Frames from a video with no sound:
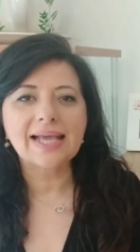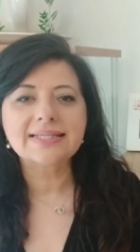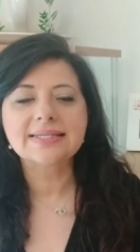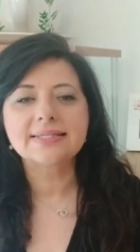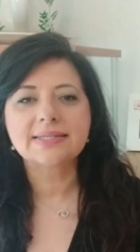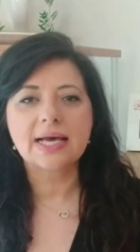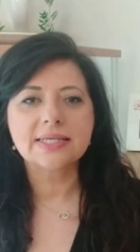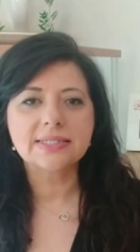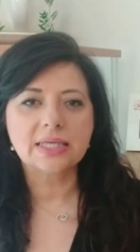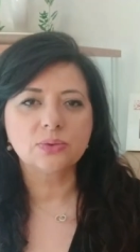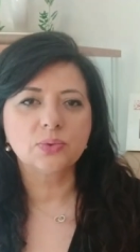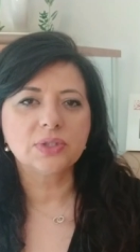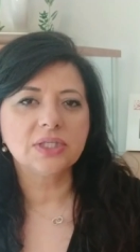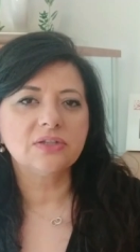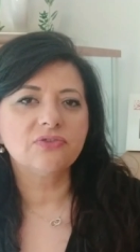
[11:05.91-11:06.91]
exercise
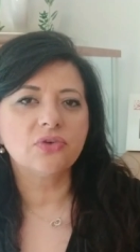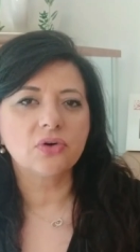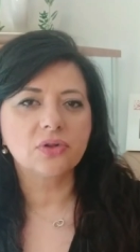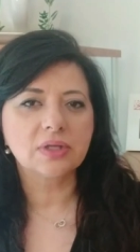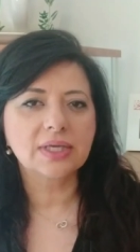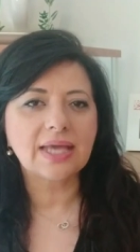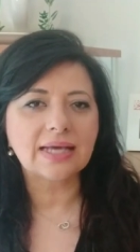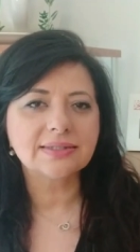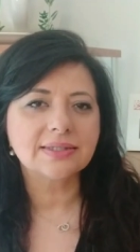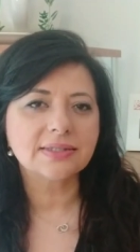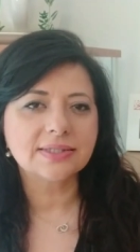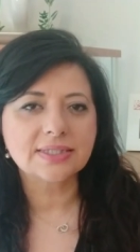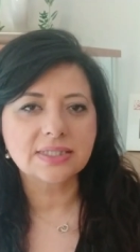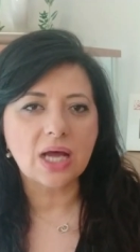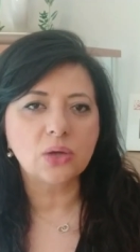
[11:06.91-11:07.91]
that we did for the
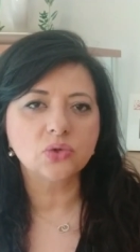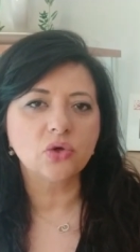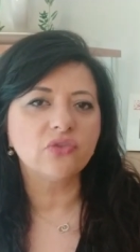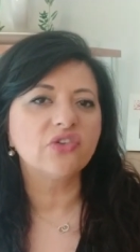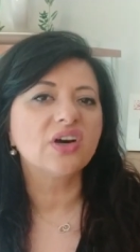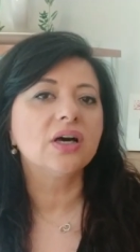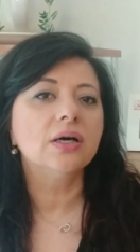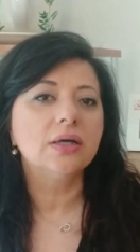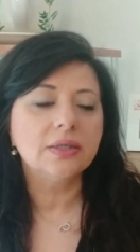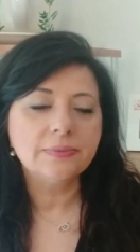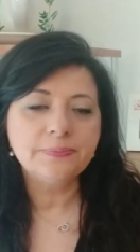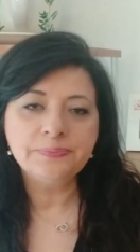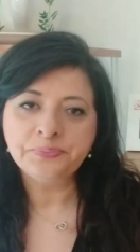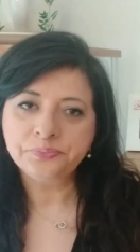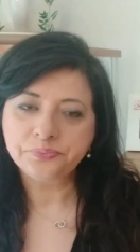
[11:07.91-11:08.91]
guttural sound of q.